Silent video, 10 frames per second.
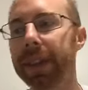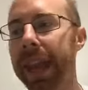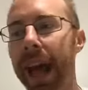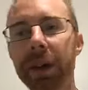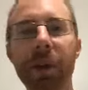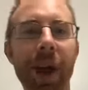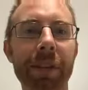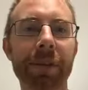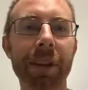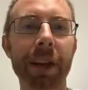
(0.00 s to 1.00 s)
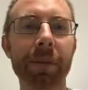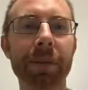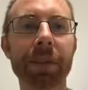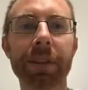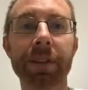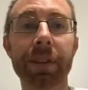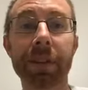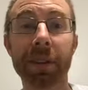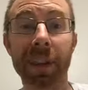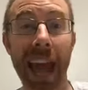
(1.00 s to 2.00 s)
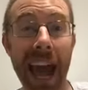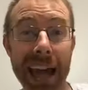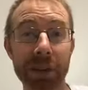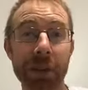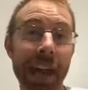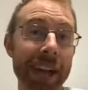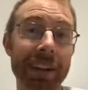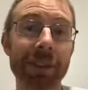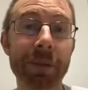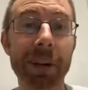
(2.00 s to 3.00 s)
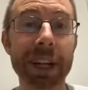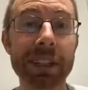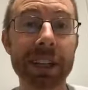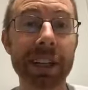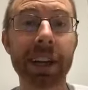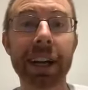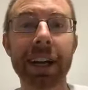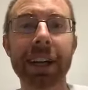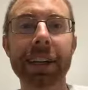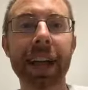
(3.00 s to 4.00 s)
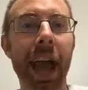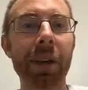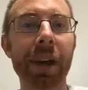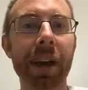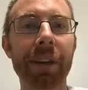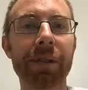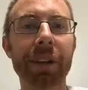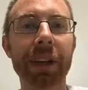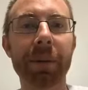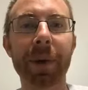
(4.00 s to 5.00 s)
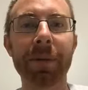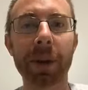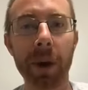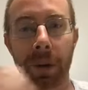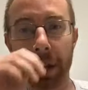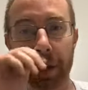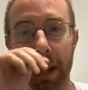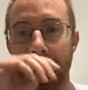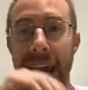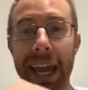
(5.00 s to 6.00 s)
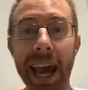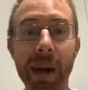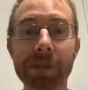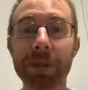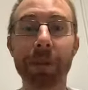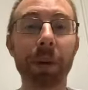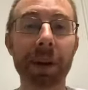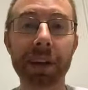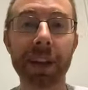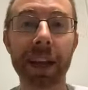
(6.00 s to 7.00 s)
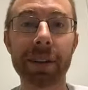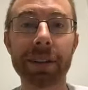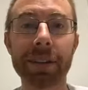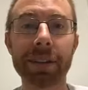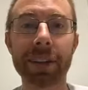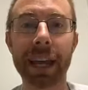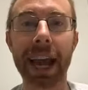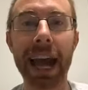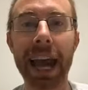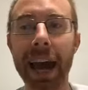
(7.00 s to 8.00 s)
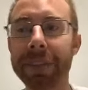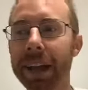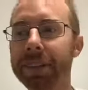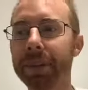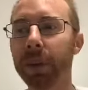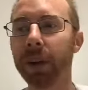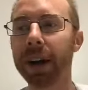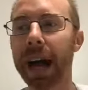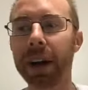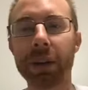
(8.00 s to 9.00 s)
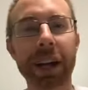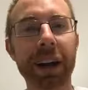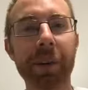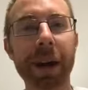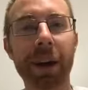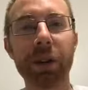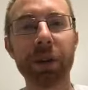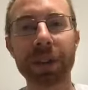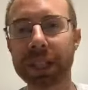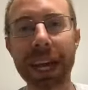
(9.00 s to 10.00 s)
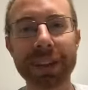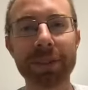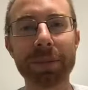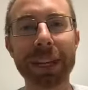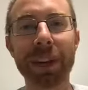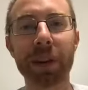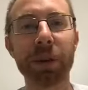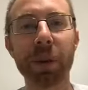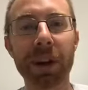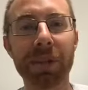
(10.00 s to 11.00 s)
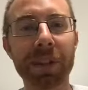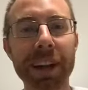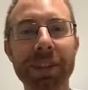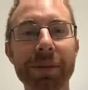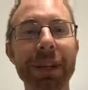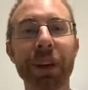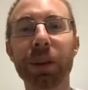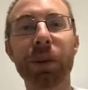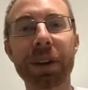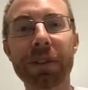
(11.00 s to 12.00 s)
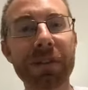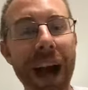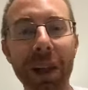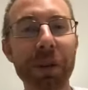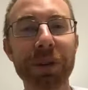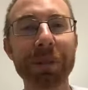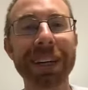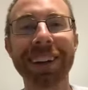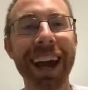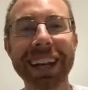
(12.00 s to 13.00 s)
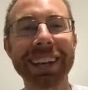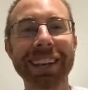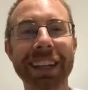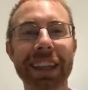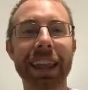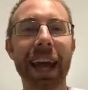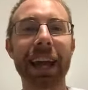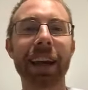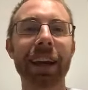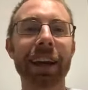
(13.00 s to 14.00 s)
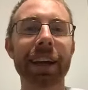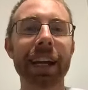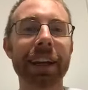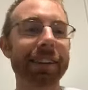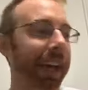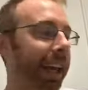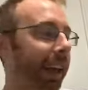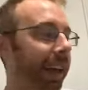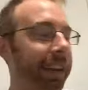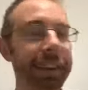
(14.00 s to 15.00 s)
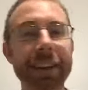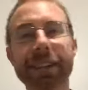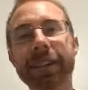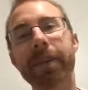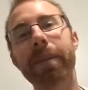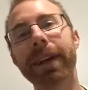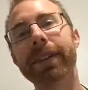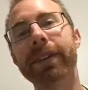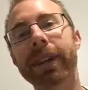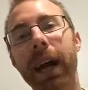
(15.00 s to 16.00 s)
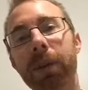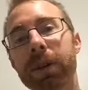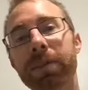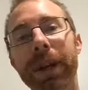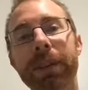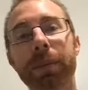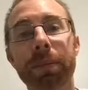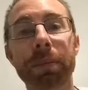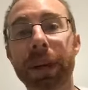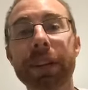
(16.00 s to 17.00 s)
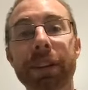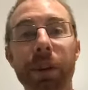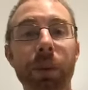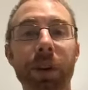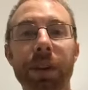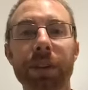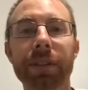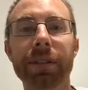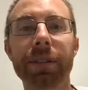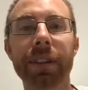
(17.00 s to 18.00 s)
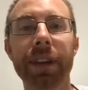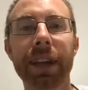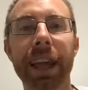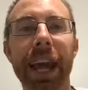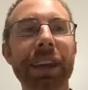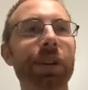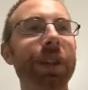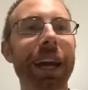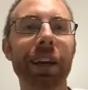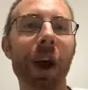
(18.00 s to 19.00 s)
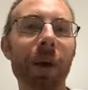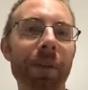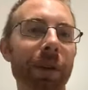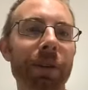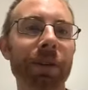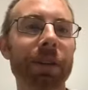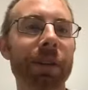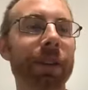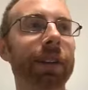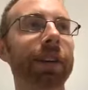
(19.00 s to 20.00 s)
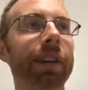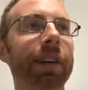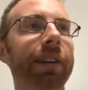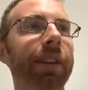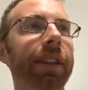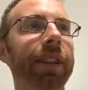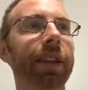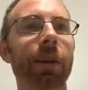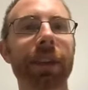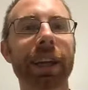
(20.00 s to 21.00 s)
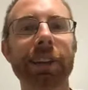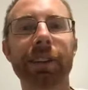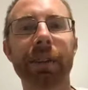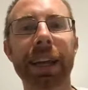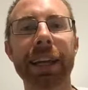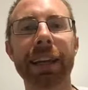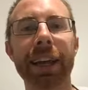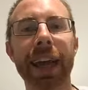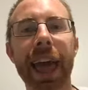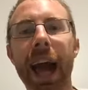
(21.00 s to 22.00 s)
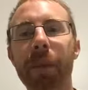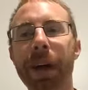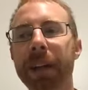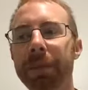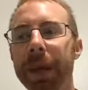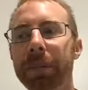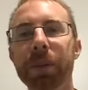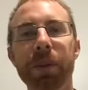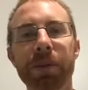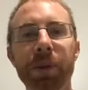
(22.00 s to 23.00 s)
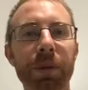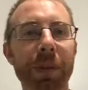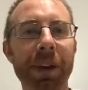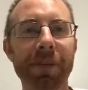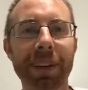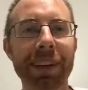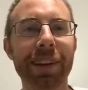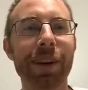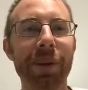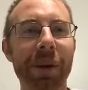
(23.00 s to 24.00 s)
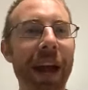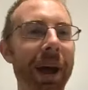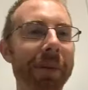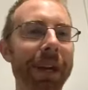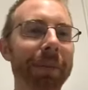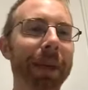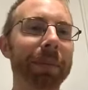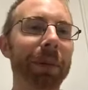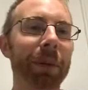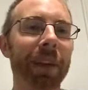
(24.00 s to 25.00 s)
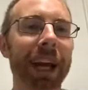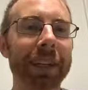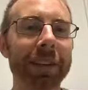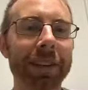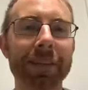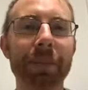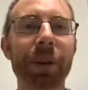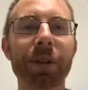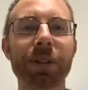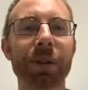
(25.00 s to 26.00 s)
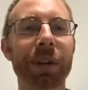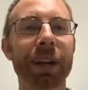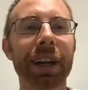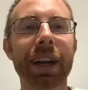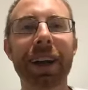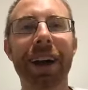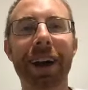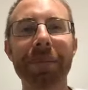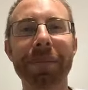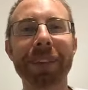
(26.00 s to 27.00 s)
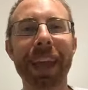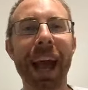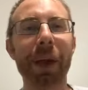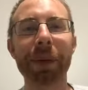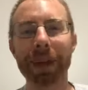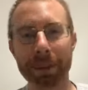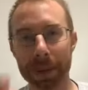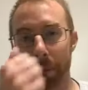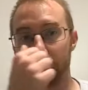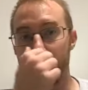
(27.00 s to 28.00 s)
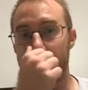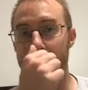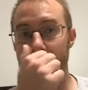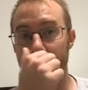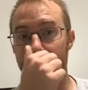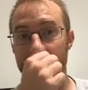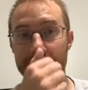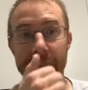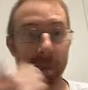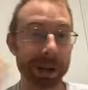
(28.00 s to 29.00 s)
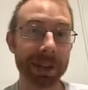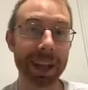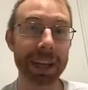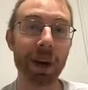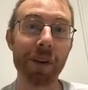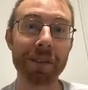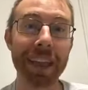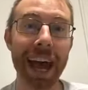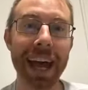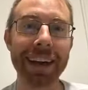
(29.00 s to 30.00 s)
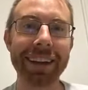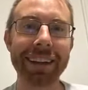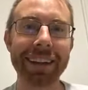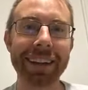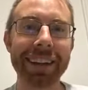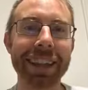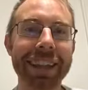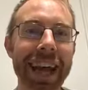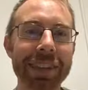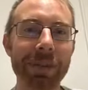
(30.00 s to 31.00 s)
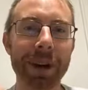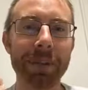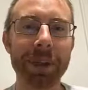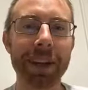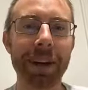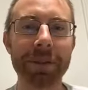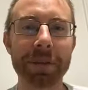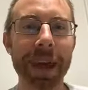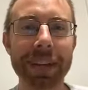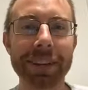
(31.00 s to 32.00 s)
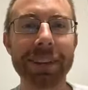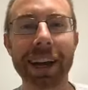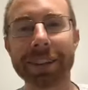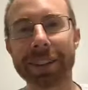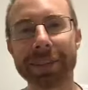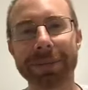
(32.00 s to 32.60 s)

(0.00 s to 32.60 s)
Now you have the freedom to act on that inspiration. Now you have the freedom of knowing, like, hey, I'm supported now. Like, I have that support. I don't care about who rejects me or who unfriends me or who unfollows me or anything like that. It's like, this is a message I was meant to bring to the world. And you let go of those, the little things of like how many people viewed my video, or how many people liked this post, or how many people joined this launch. And when you let go of that, then that's when it becomes magnetizing.